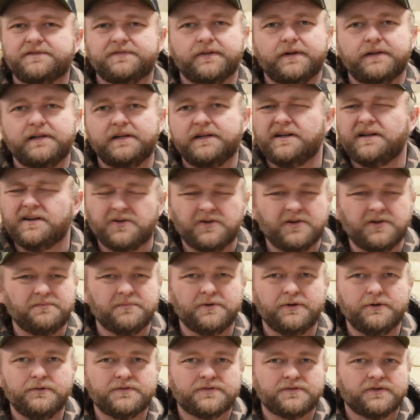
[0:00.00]
friendly and in a good
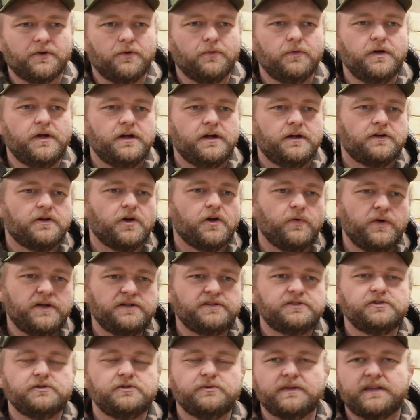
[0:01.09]
mood, so go
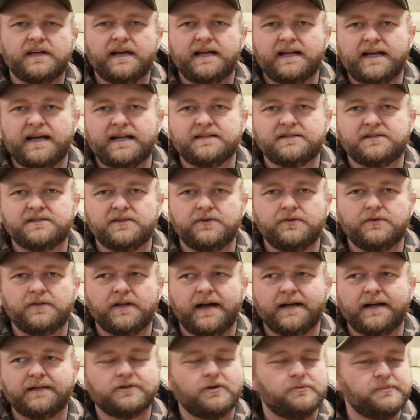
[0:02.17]
into it with that attitude.
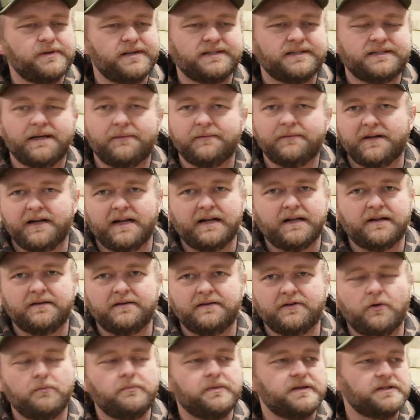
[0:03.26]
Like, don't be intimidated.
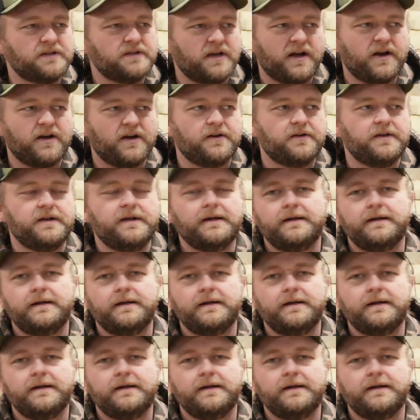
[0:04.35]
Don't be scared.